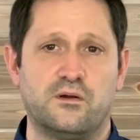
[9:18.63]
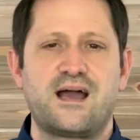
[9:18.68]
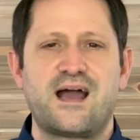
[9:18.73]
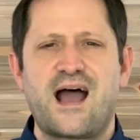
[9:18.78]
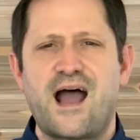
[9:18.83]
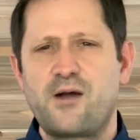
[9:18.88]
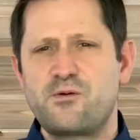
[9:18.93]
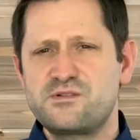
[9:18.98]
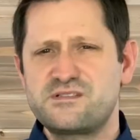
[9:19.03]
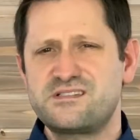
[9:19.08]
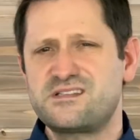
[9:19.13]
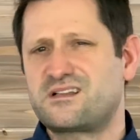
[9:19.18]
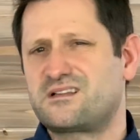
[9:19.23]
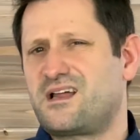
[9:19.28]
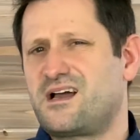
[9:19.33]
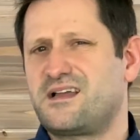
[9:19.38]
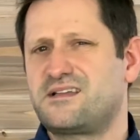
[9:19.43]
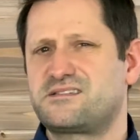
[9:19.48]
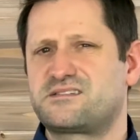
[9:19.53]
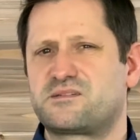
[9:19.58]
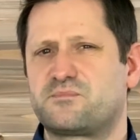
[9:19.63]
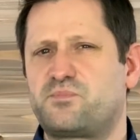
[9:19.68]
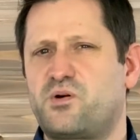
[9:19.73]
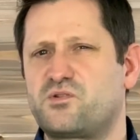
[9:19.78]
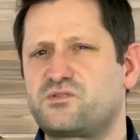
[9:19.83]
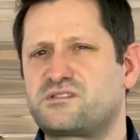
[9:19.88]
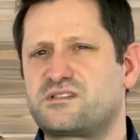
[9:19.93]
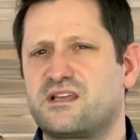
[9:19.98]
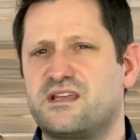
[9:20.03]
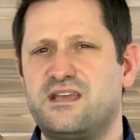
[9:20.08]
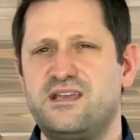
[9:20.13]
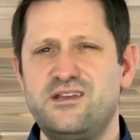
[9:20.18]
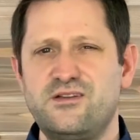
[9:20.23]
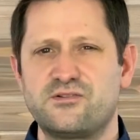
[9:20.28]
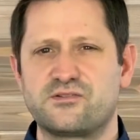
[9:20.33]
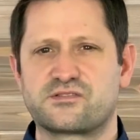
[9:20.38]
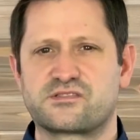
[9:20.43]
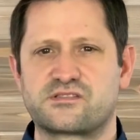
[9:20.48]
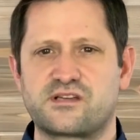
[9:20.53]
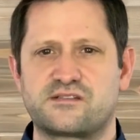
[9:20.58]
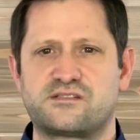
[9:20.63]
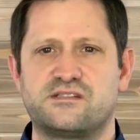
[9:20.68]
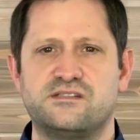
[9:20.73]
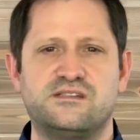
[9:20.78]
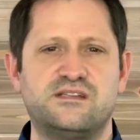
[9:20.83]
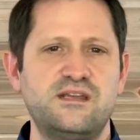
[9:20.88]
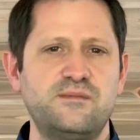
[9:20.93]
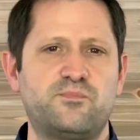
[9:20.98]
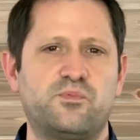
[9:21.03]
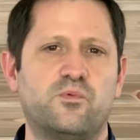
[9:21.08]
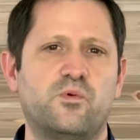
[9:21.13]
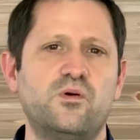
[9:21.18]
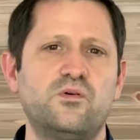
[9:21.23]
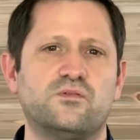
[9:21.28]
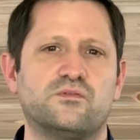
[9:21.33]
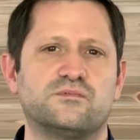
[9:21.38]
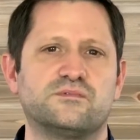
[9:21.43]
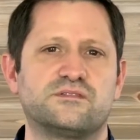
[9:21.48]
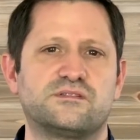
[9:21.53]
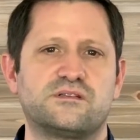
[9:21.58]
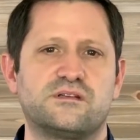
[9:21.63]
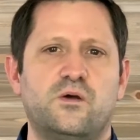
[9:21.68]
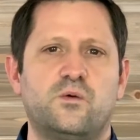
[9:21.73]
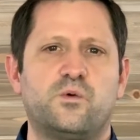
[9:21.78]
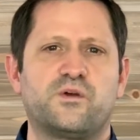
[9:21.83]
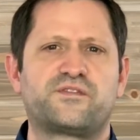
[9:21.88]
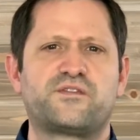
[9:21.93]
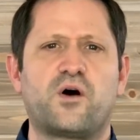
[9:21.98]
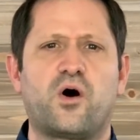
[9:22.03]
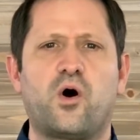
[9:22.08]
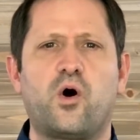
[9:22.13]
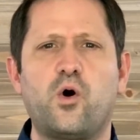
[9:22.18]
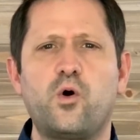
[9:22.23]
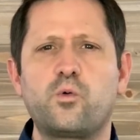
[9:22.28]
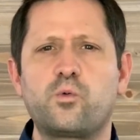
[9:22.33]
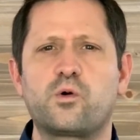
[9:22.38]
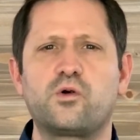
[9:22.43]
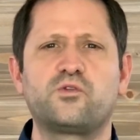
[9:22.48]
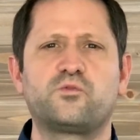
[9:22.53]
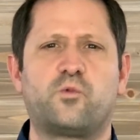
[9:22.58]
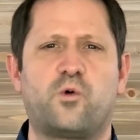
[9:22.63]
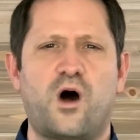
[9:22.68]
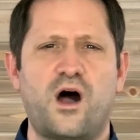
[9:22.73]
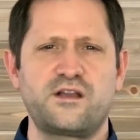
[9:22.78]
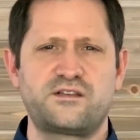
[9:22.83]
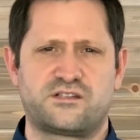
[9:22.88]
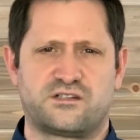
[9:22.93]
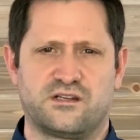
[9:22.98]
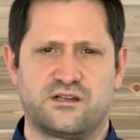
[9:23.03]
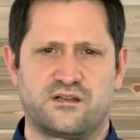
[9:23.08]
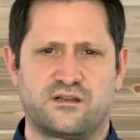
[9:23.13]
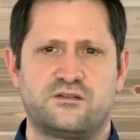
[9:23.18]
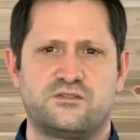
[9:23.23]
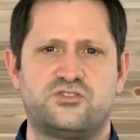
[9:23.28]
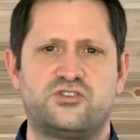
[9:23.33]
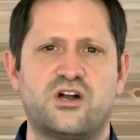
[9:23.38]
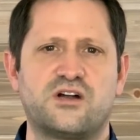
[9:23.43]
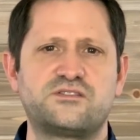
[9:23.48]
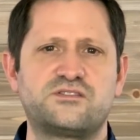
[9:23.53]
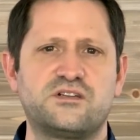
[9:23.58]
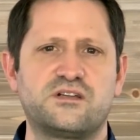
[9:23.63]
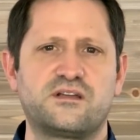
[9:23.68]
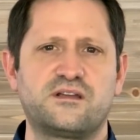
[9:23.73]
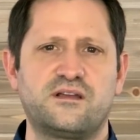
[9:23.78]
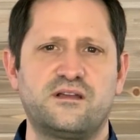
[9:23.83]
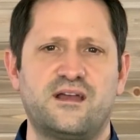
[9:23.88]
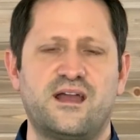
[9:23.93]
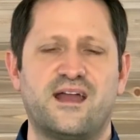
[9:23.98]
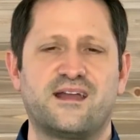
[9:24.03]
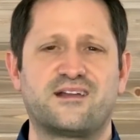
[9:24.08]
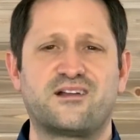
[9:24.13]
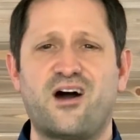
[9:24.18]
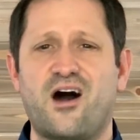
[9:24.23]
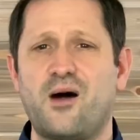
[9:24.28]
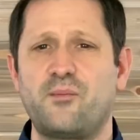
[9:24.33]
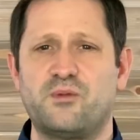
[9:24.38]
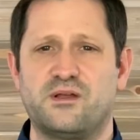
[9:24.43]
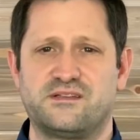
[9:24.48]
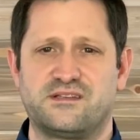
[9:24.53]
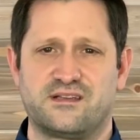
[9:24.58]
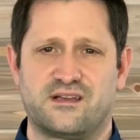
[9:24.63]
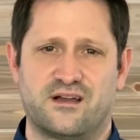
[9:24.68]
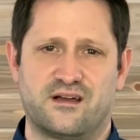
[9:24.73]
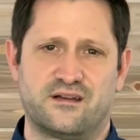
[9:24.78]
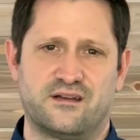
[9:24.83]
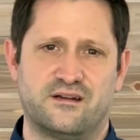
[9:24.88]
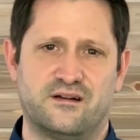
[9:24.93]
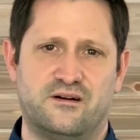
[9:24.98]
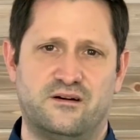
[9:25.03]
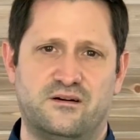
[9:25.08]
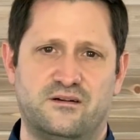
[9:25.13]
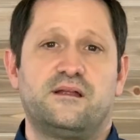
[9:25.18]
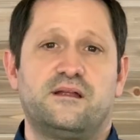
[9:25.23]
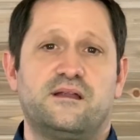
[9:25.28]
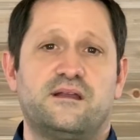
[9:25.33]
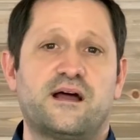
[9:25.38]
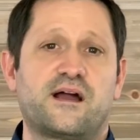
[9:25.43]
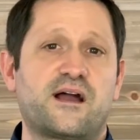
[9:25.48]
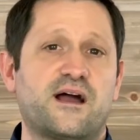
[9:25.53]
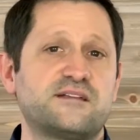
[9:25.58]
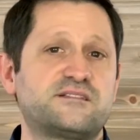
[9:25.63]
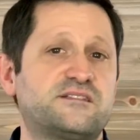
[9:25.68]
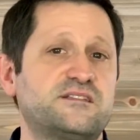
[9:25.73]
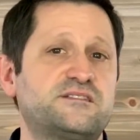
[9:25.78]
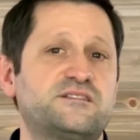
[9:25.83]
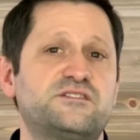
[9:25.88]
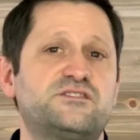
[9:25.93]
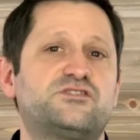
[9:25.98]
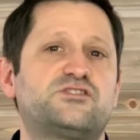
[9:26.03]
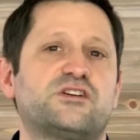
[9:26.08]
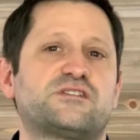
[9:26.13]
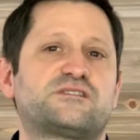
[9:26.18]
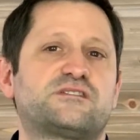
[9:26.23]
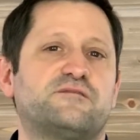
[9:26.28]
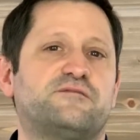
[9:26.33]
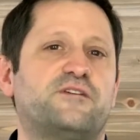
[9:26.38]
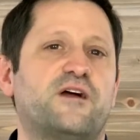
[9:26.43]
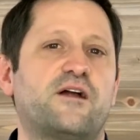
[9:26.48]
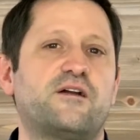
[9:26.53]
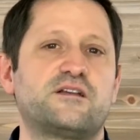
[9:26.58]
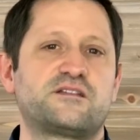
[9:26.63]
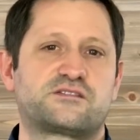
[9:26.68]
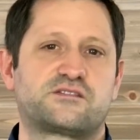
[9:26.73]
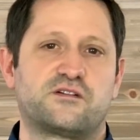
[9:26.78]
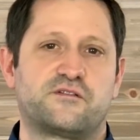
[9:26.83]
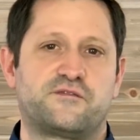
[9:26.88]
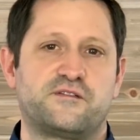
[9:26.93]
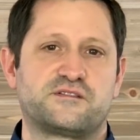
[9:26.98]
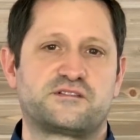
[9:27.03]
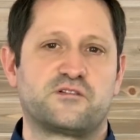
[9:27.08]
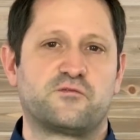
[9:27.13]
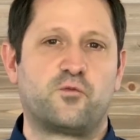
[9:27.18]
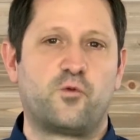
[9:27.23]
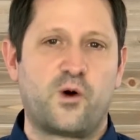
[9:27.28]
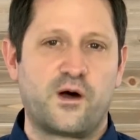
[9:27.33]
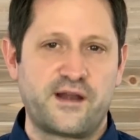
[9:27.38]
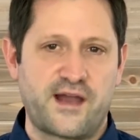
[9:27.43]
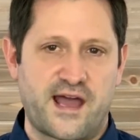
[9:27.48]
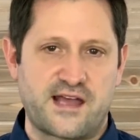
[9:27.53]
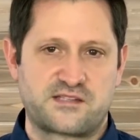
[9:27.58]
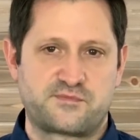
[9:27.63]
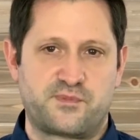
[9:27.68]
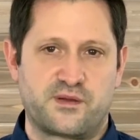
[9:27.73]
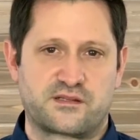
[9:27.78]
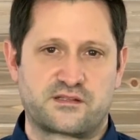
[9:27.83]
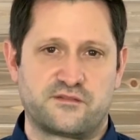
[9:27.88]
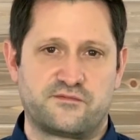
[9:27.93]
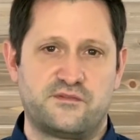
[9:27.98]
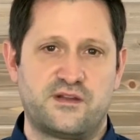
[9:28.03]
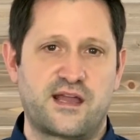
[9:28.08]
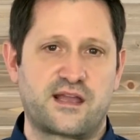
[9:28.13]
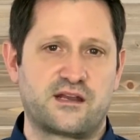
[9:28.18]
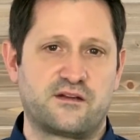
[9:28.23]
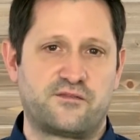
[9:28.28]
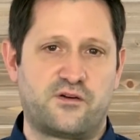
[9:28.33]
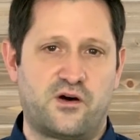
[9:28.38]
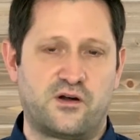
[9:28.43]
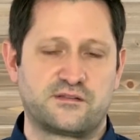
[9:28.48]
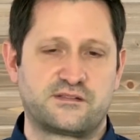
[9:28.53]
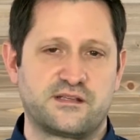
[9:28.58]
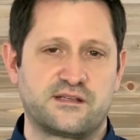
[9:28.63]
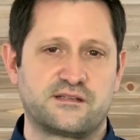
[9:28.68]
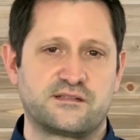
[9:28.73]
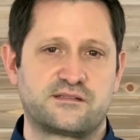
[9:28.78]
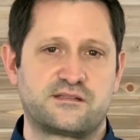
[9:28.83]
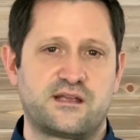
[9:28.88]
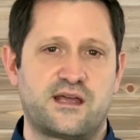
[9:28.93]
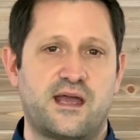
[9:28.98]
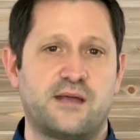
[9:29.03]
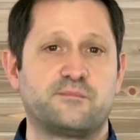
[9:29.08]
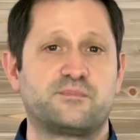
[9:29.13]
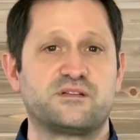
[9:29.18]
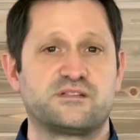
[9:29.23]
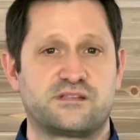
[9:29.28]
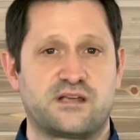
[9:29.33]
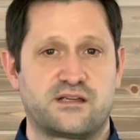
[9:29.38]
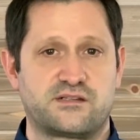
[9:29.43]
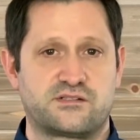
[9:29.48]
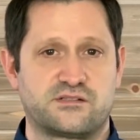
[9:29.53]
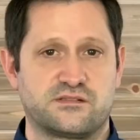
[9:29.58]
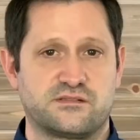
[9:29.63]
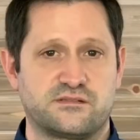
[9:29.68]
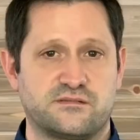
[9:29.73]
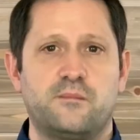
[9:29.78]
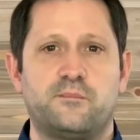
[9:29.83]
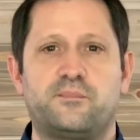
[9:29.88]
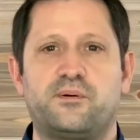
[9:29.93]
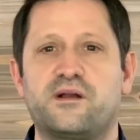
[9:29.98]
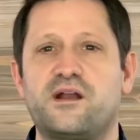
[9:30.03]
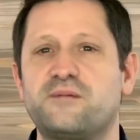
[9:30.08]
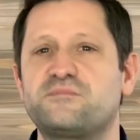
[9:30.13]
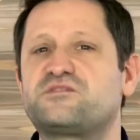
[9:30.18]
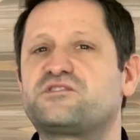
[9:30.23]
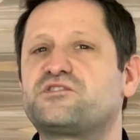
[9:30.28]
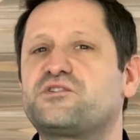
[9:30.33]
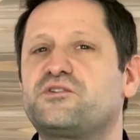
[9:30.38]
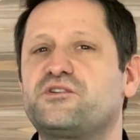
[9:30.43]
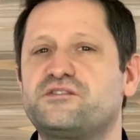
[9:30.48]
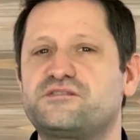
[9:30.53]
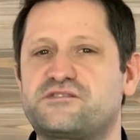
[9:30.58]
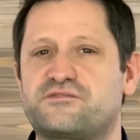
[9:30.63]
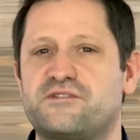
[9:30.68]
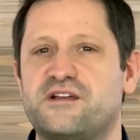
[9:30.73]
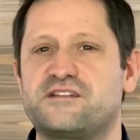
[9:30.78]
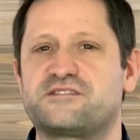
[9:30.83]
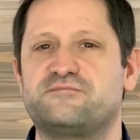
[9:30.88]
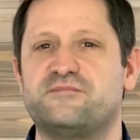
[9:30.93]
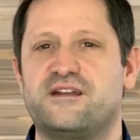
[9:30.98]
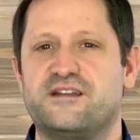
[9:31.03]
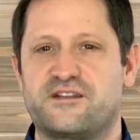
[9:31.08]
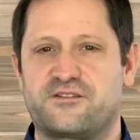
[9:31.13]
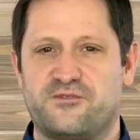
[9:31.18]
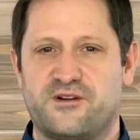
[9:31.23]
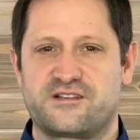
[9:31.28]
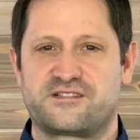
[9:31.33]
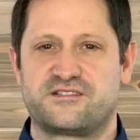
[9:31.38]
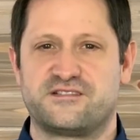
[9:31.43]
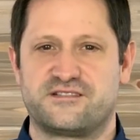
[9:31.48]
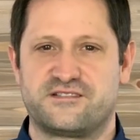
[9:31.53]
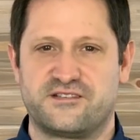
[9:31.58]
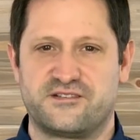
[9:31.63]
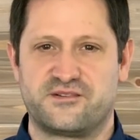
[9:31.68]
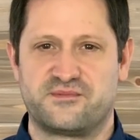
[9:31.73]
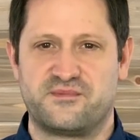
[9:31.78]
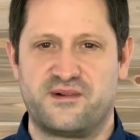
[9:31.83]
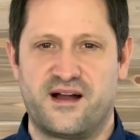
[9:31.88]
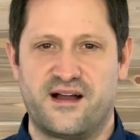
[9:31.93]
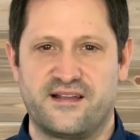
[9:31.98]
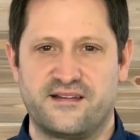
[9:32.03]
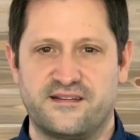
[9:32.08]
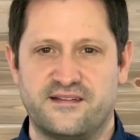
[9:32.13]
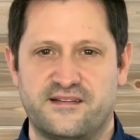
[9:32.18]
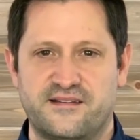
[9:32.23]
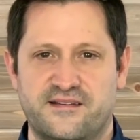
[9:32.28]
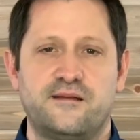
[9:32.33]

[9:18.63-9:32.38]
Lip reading: How is the client supposed to heal such deep wounds with the whole world watching, judging, and commenting on it all? Now guys, this is just the very surface of one aspect of negative hauntings and possession, but I'm sure it's raised many questions in your mind.